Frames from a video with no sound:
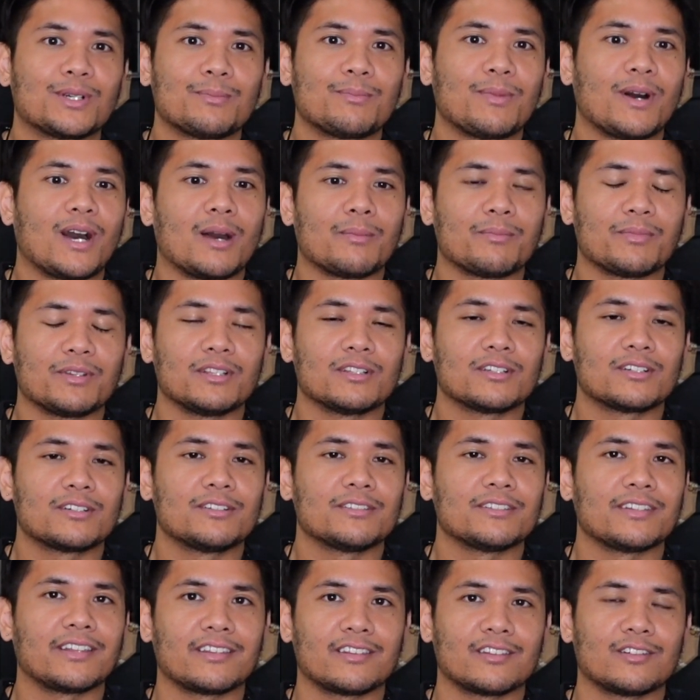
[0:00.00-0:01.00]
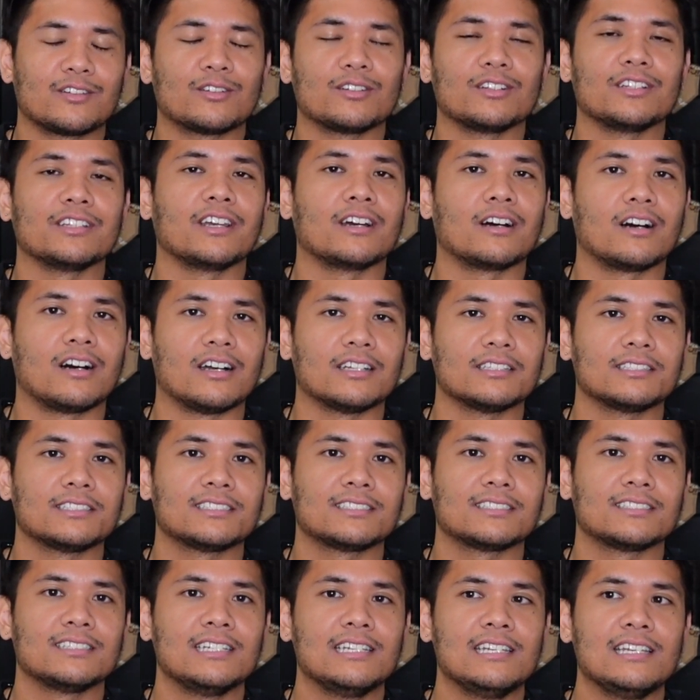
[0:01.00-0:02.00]
popular in, like, the early
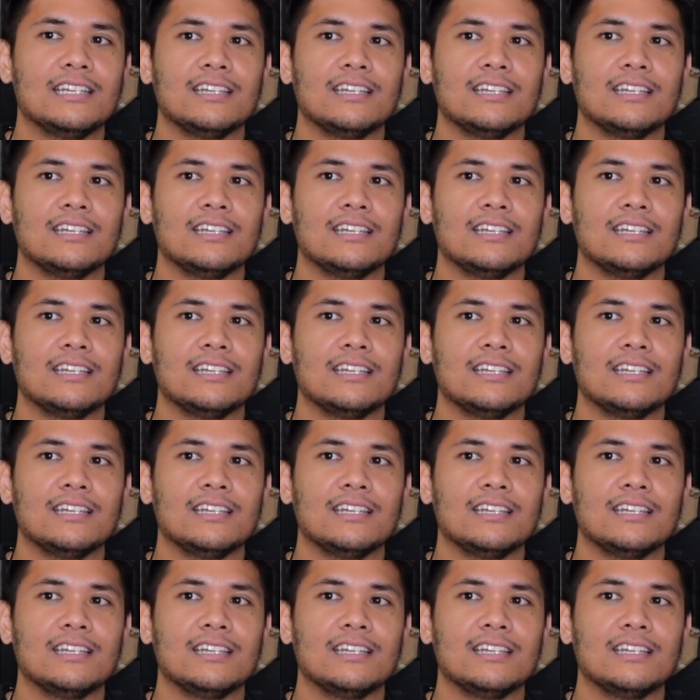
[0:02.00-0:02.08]
aughts.